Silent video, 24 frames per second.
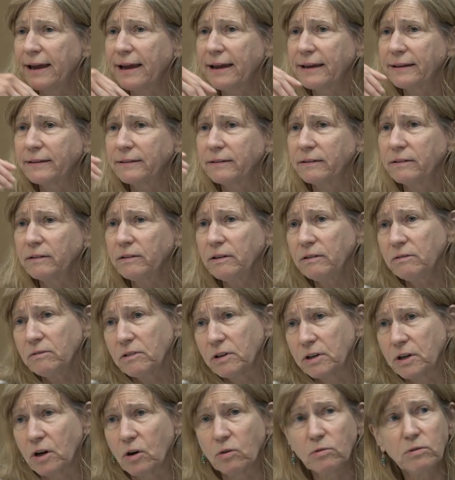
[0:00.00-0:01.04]
And,
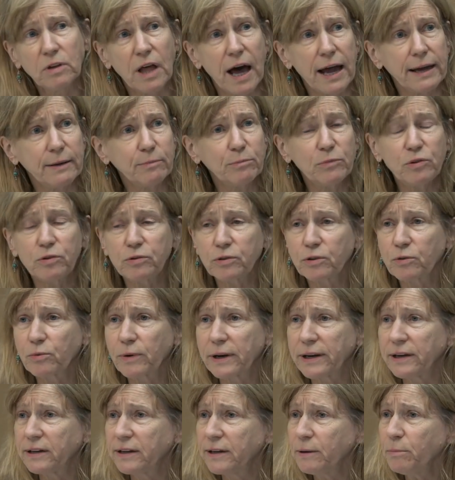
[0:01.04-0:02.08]
you know, Lyme's a
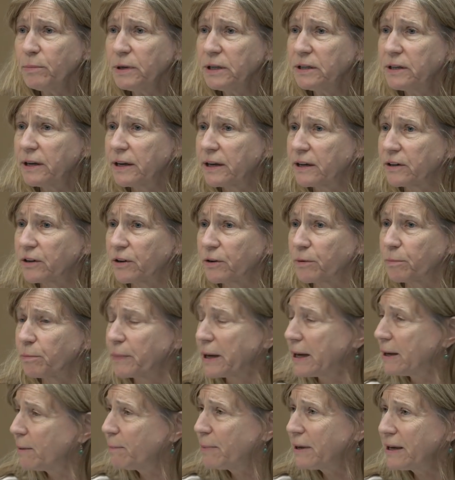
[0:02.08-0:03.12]
great imitator.
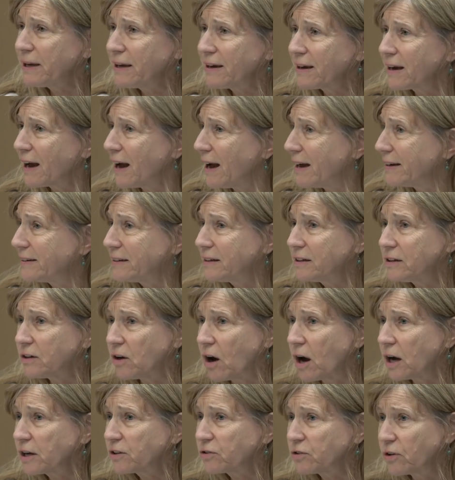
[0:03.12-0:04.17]
Maybe kind of
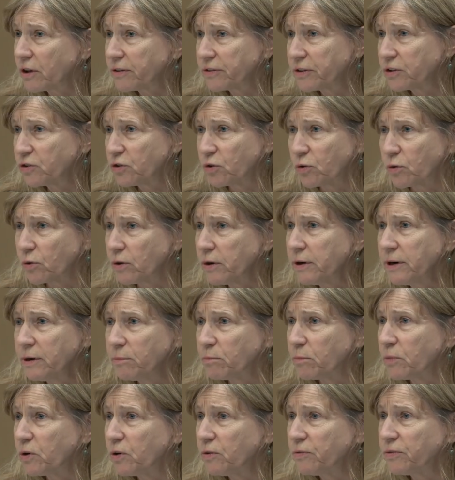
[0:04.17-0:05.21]
knocks on the door
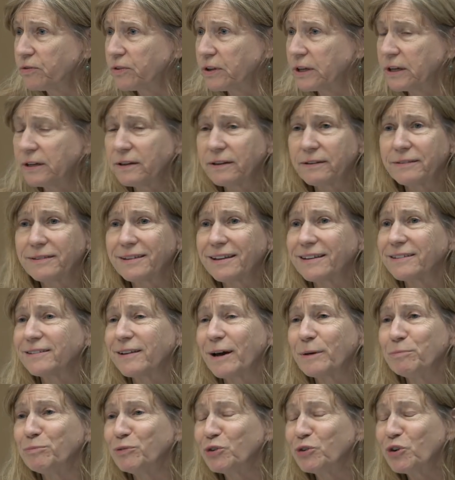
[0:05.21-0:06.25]
and moves in and
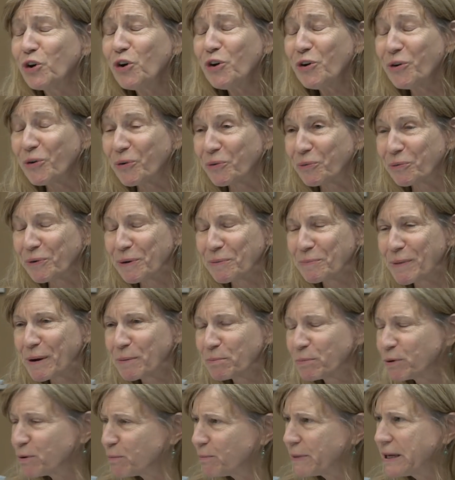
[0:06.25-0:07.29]
says, I'm Joe,
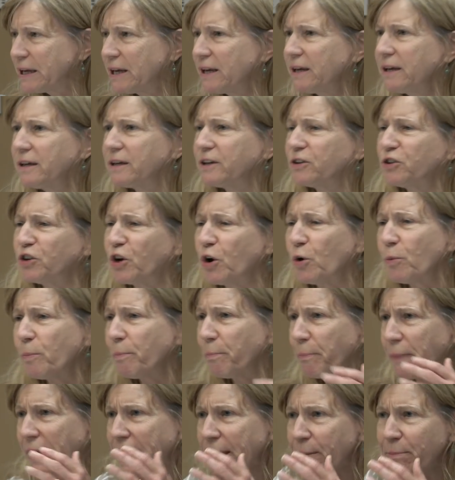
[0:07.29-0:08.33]
remember me? You know,
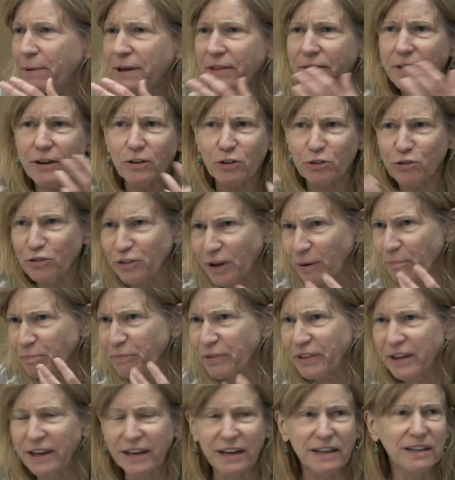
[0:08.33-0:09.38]
maybe there's
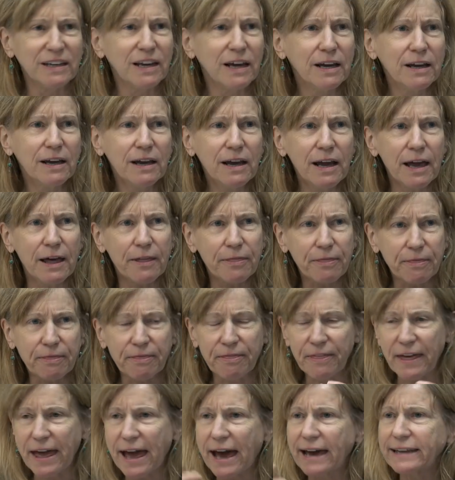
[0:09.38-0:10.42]
something
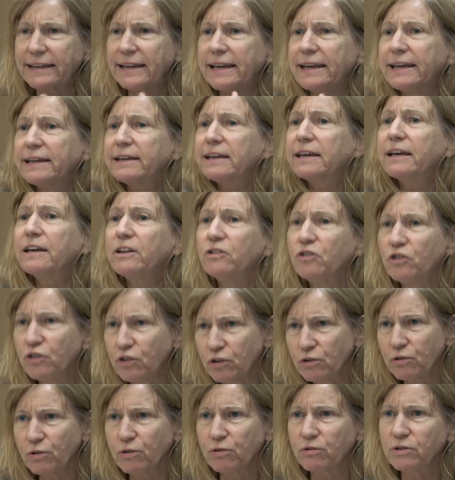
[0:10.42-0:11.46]
that it can
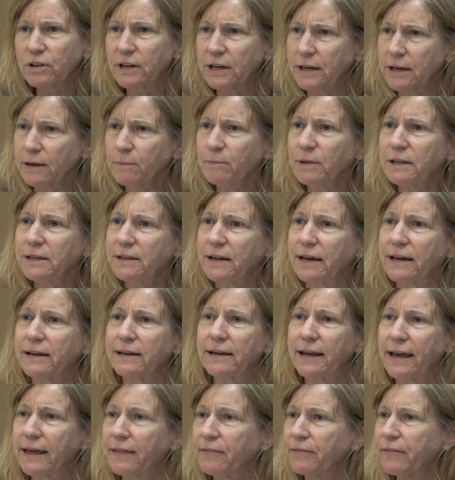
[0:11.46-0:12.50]
do to
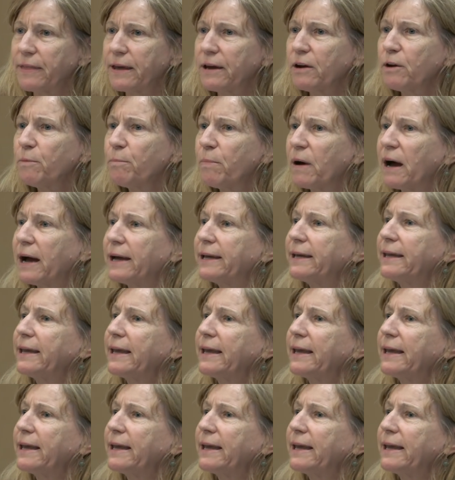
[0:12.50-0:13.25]
imitate and thereby